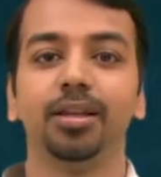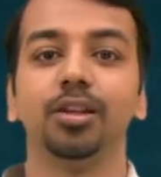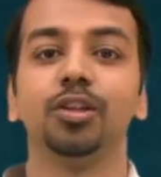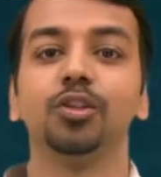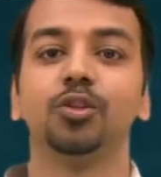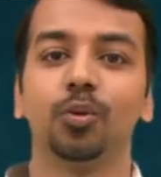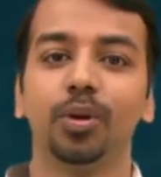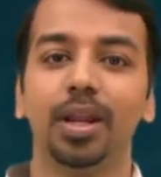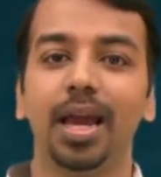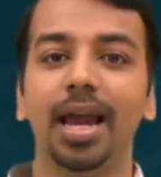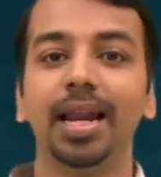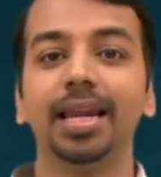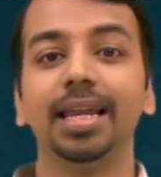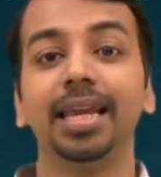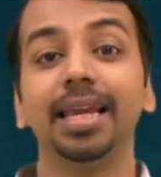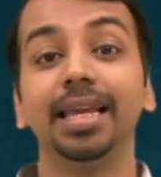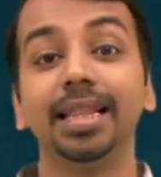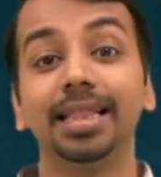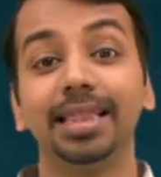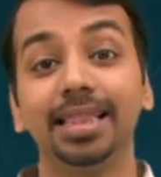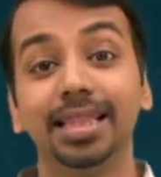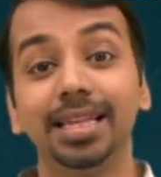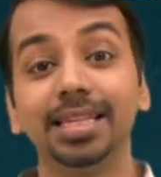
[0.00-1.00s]
so
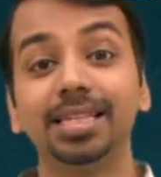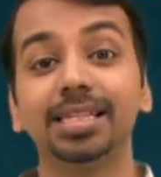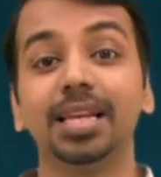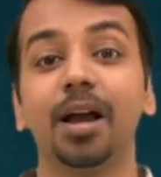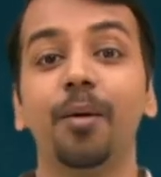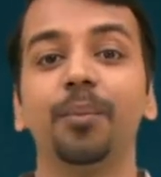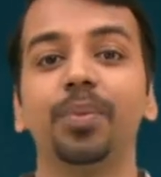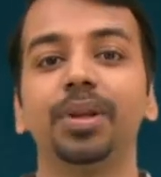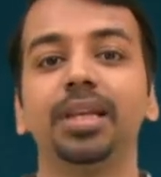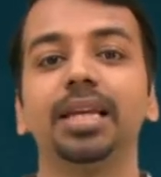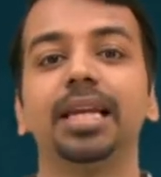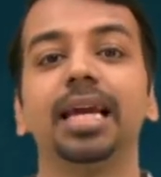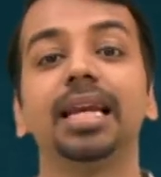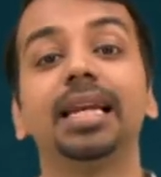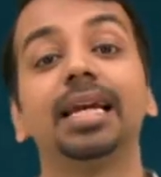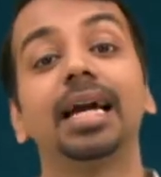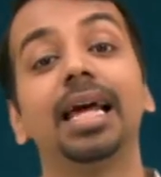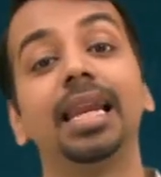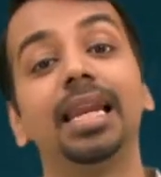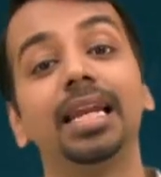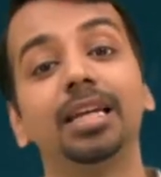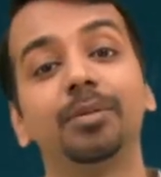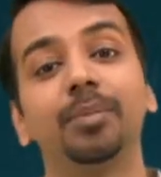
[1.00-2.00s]
that this company can
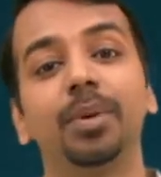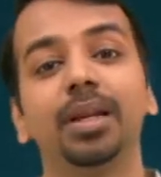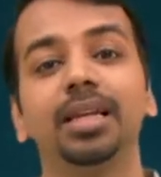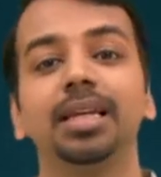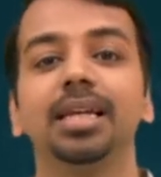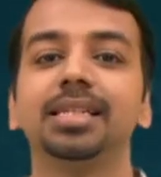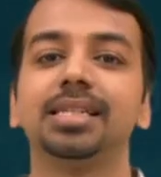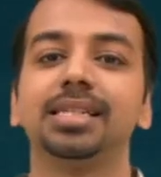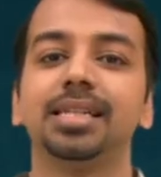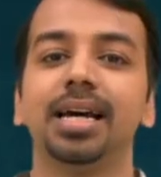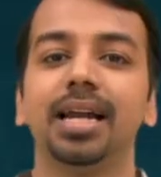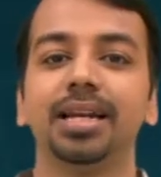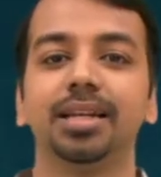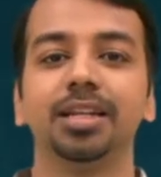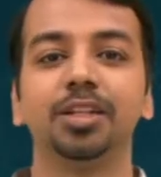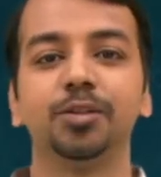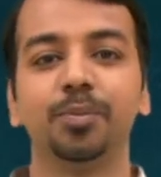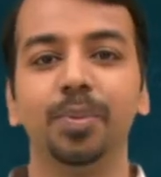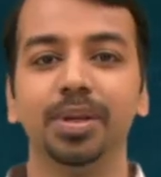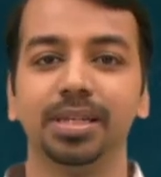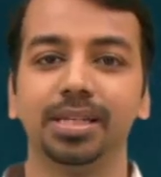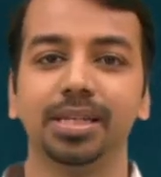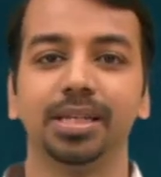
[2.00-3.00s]
collect money and start
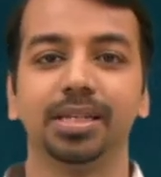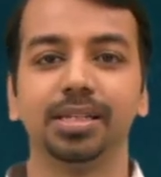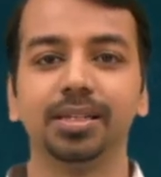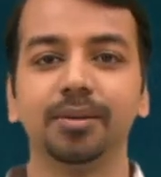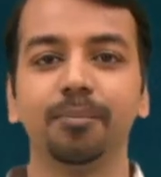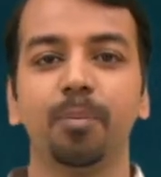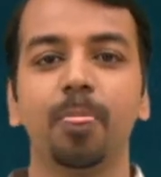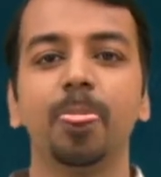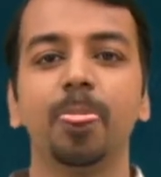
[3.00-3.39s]
its business.